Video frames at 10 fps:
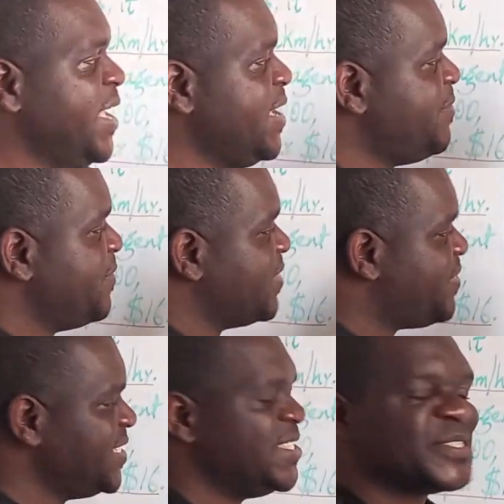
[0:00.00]
If
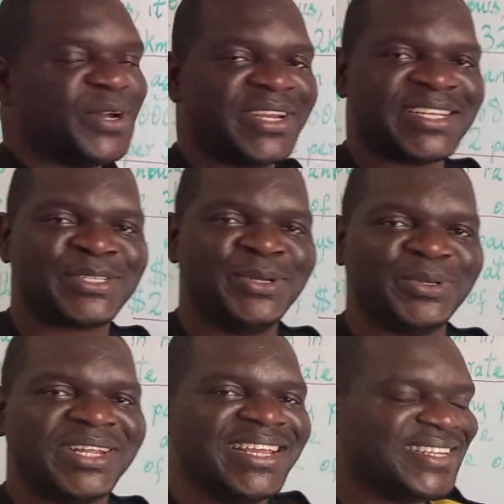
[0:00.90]
this is understood,
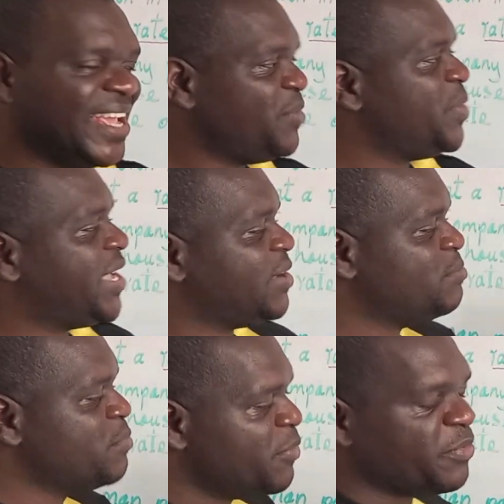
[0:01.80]
then we can
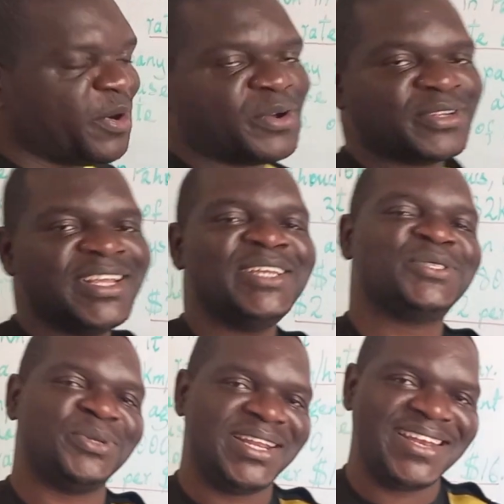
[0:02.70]
move on
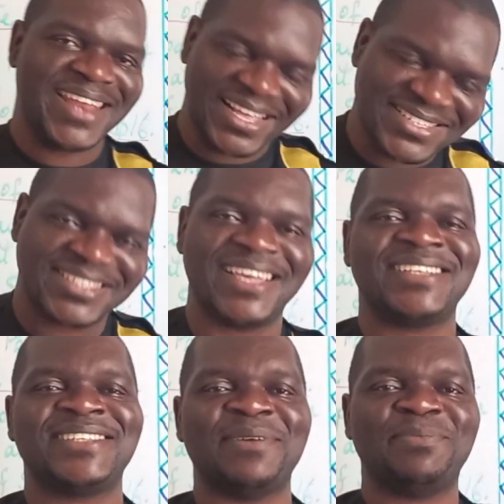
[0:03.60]
to the next
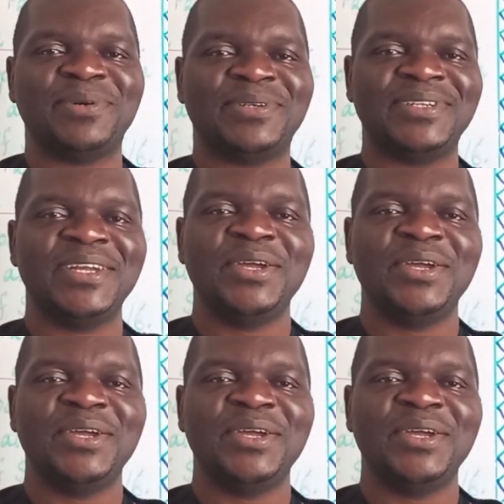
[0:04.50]
example,